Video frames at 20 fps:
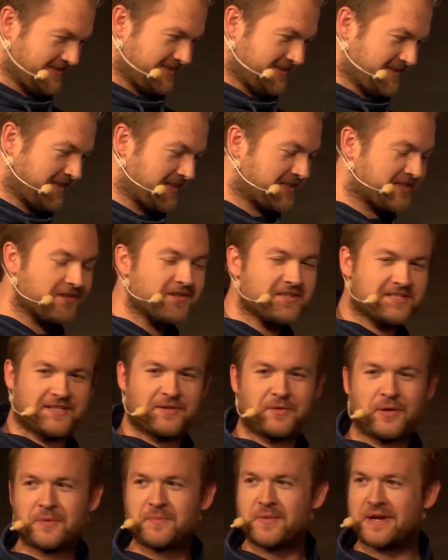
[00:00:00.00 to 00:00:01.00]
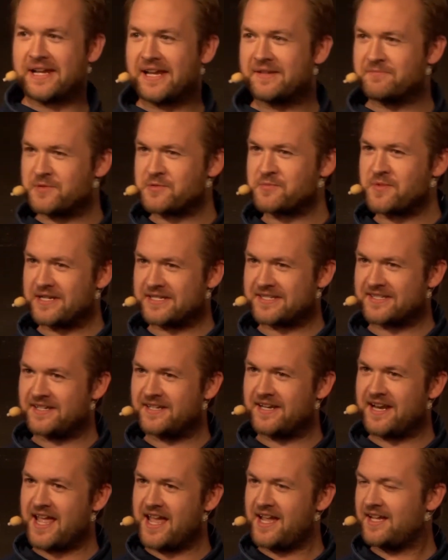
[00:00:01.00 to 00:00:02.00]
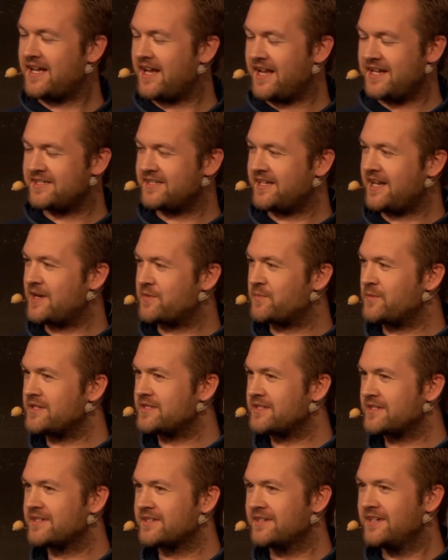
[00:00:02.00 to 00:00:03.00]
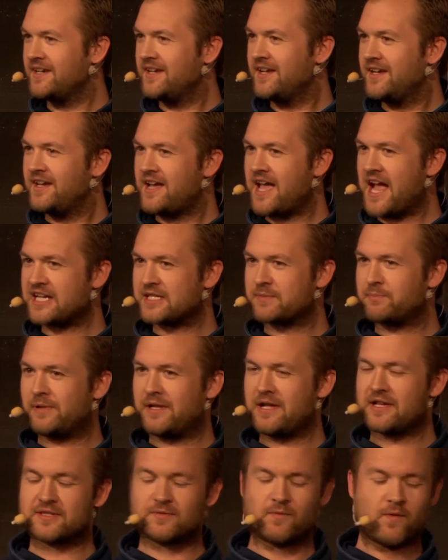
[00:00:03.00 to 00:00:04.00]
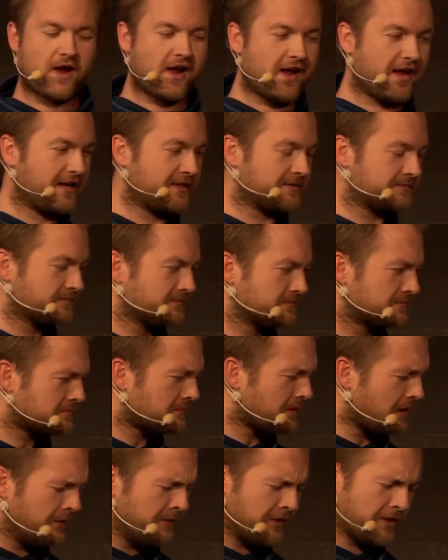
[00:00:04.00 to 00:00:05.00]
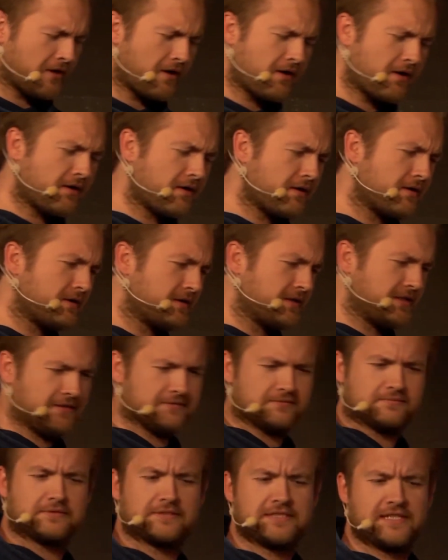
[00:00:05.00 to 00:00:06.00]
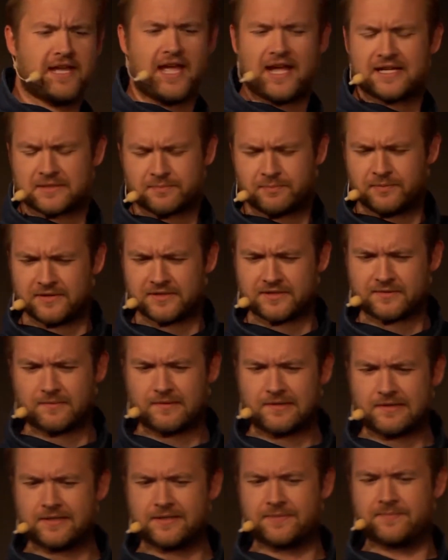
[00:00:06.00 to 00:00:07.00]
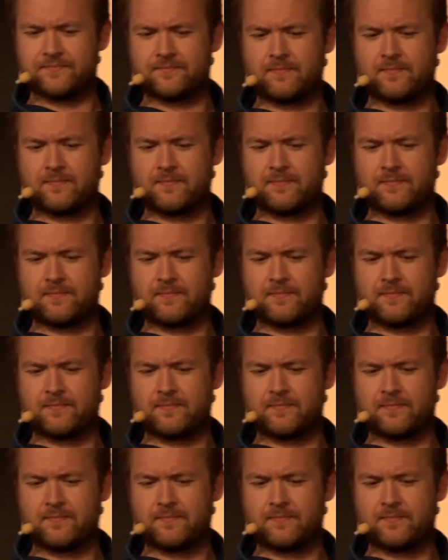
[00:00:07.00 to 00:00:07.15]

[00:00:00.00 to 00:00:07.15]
Like, seriously, like when my son, hey, Dad, what's x plus y? I'm like, oh, x plus y.